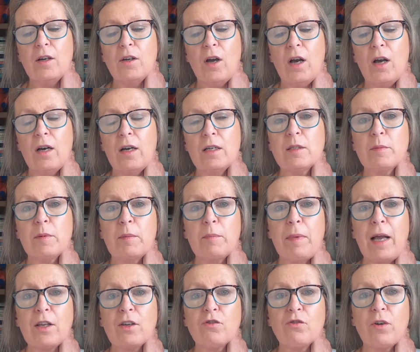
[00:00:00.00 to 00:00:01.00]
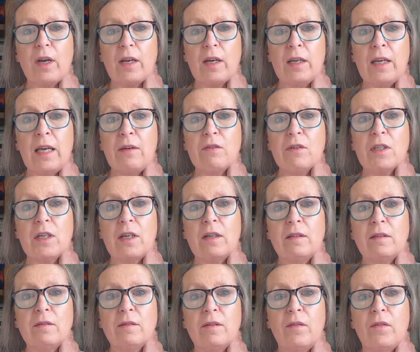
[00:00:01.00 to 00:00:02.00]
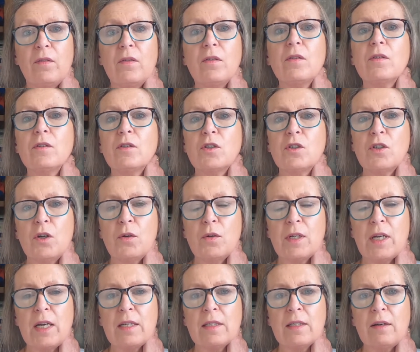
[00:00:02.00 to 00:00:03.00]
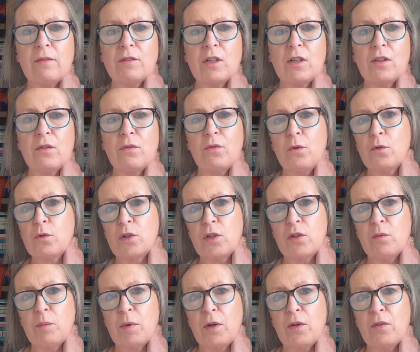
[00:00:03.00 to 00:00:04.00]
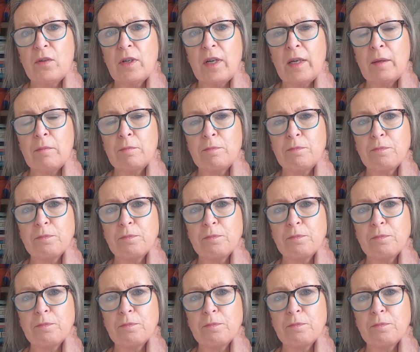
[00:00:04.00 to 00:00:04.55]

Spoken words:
her husband Patrick leaves her 2 days after the 40th birthday,